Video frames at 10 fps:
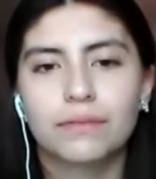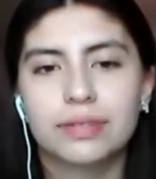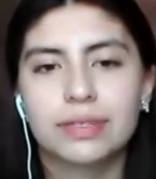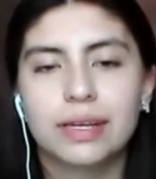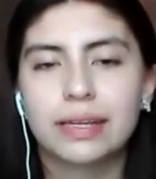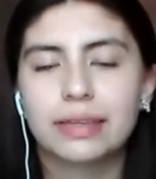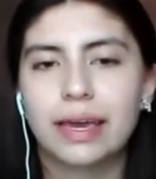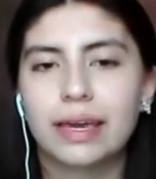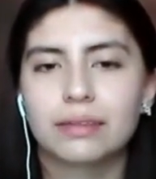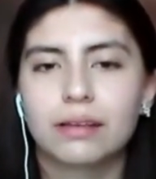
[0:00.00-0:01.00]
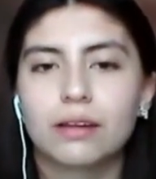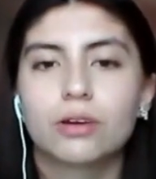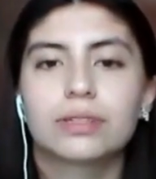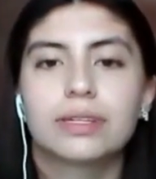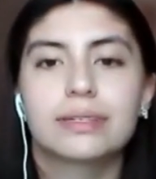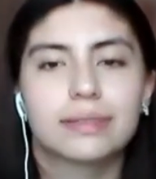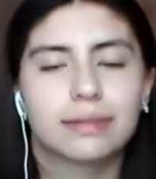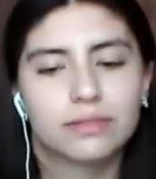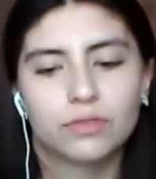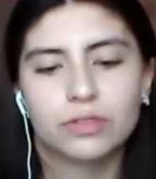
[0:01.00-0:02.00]
facilitate long
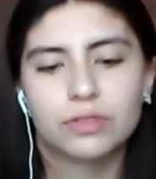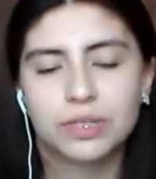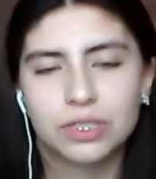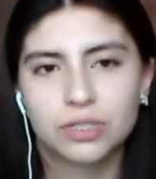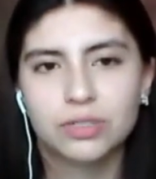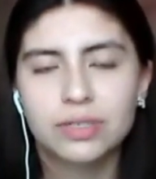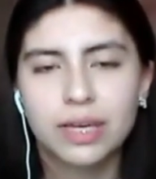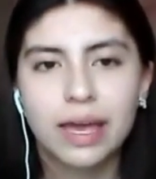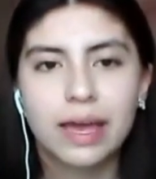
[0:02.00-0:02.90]
distance transmissions